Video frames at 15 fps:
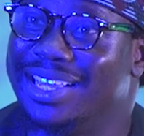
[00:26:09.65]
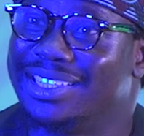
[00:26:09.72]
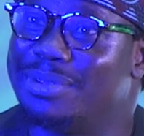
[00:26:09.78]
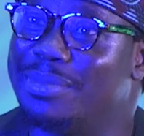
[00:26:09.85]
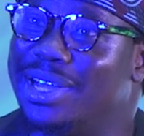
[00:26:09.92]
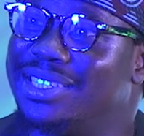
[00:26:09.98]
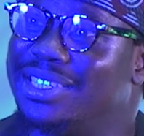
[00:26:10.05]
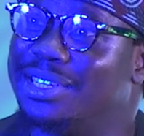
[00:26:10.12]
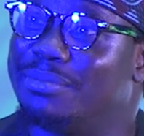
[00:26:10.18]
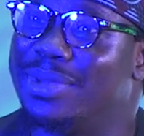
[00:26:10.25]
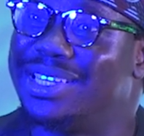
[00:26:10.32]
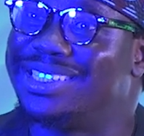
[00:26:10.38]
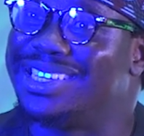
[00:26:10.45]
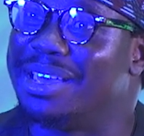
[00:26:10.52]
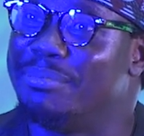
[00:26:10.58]
Timbati
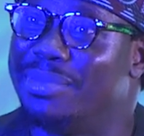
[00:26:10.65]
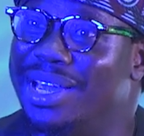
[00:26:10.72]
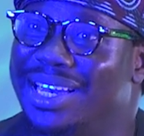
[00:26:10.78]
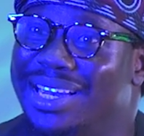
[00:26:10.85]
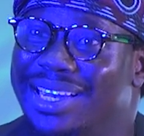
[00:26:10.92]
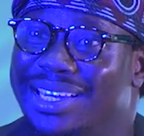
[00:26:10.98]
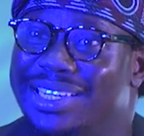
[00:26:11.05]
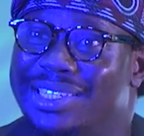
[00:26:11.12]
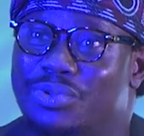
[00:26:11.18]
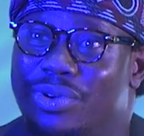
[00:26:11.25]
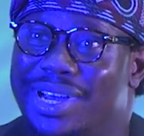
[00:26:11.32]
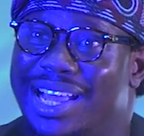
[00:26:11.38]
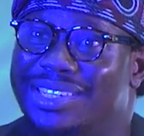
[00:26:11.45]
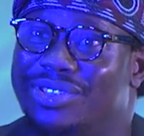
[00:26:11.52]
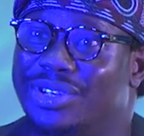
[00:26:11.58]
Sembelele. This
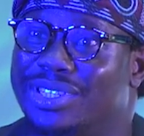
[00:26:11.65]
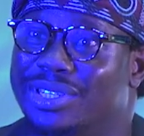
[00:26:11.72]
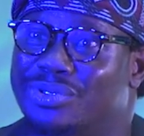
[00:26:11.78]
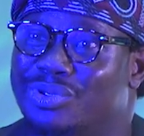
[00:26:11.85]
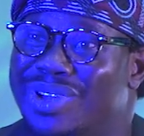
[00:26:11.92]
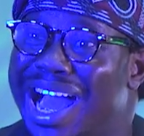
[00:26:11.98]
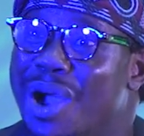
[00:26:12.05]
one has nothing to.